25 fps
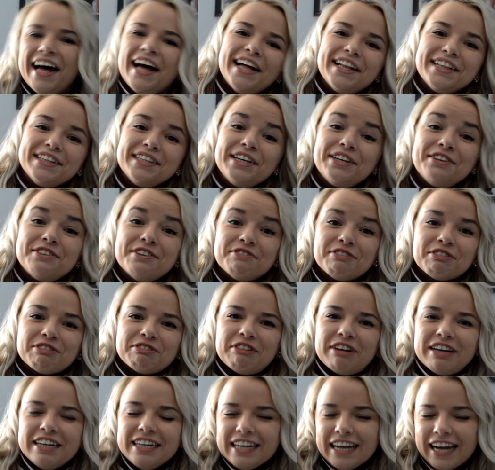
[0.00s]
Hello
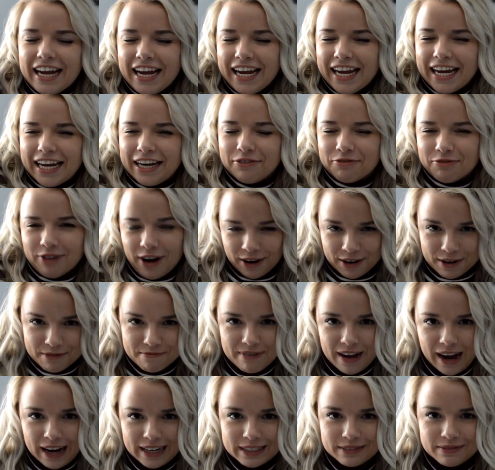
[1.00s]
everyone and welcome
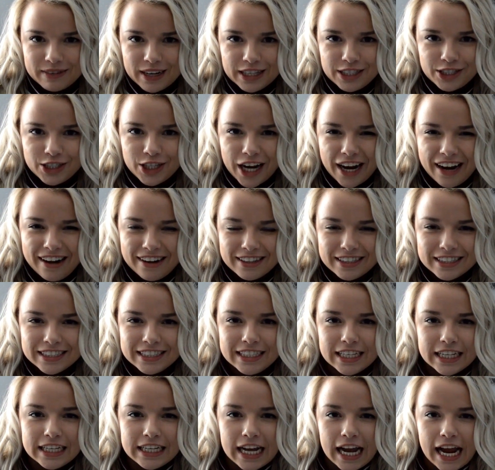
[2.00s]
back to my channel.
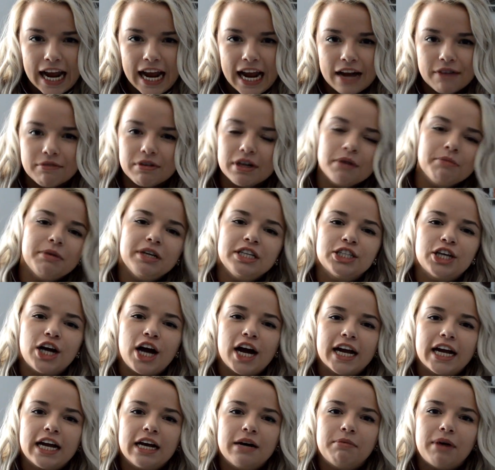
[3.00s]
Today I'm going to be
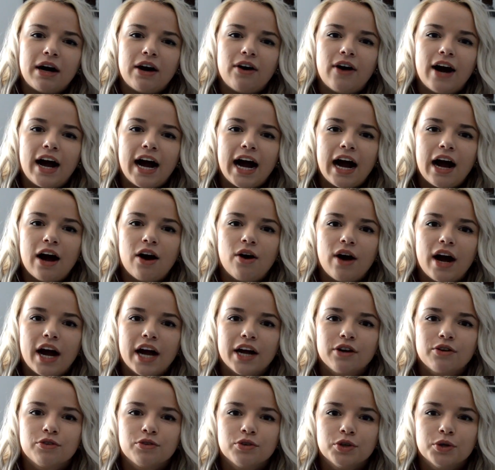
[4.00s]
talking about how
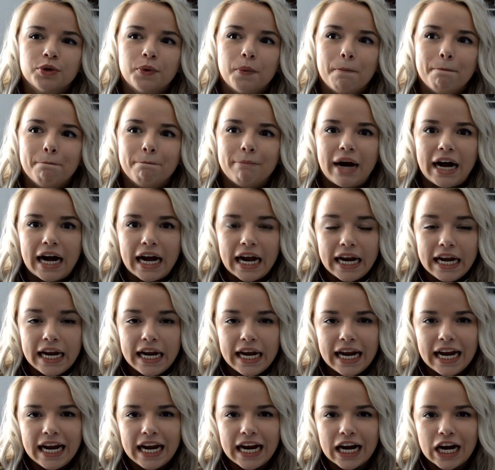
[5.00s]
I grew my
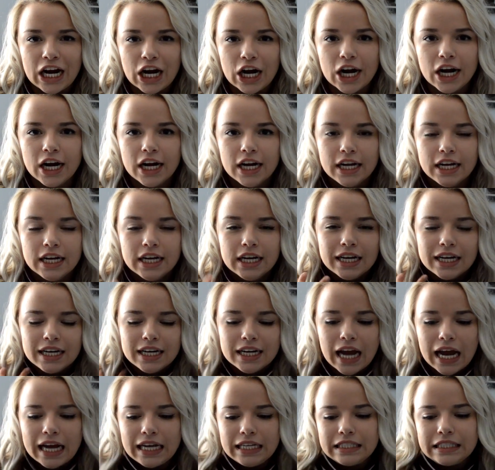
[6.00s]
hair
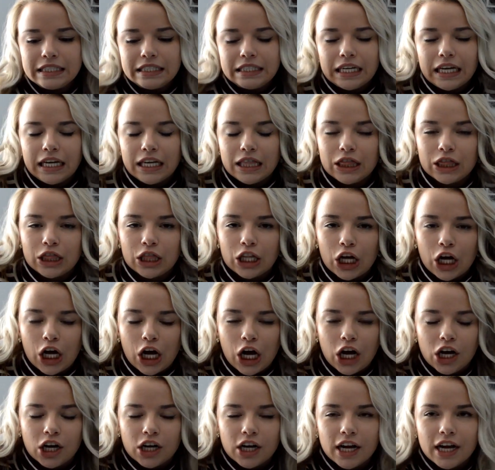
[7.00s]
nice and
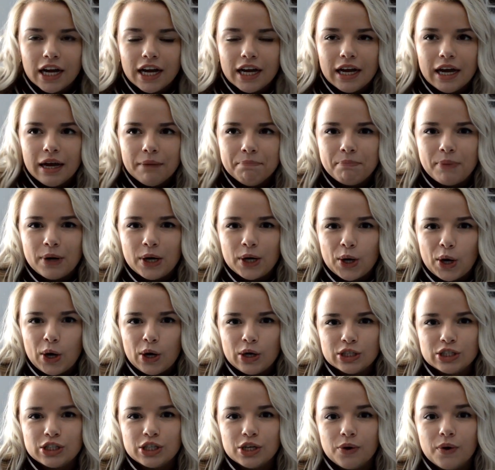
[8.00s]
long but
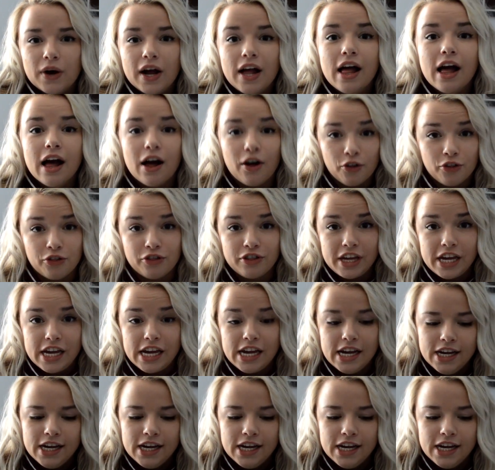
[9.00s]
also healthy.